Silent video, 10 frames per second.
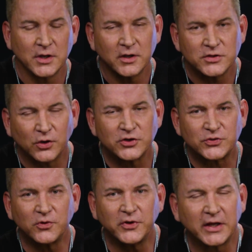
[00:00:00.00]
So it's
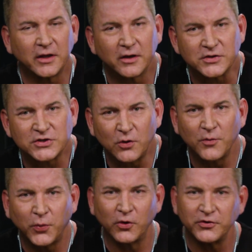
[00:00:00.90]
really so
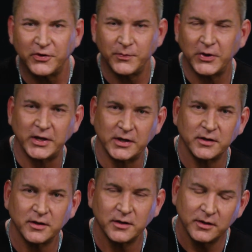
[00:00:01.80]
important to me
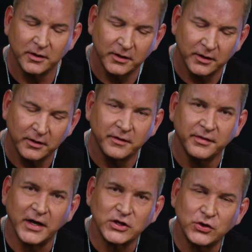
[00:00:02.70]

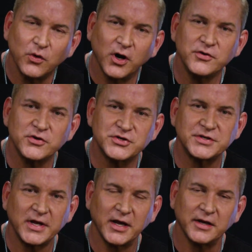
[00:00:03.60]
that you
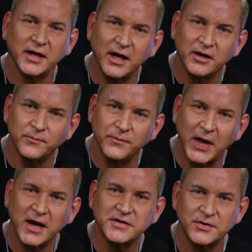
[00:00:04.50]
understand how to
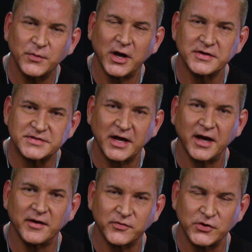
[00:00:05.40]
maximize
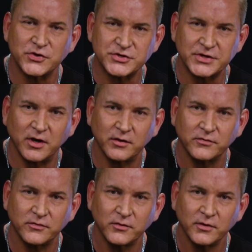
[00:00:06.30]
time for yourself.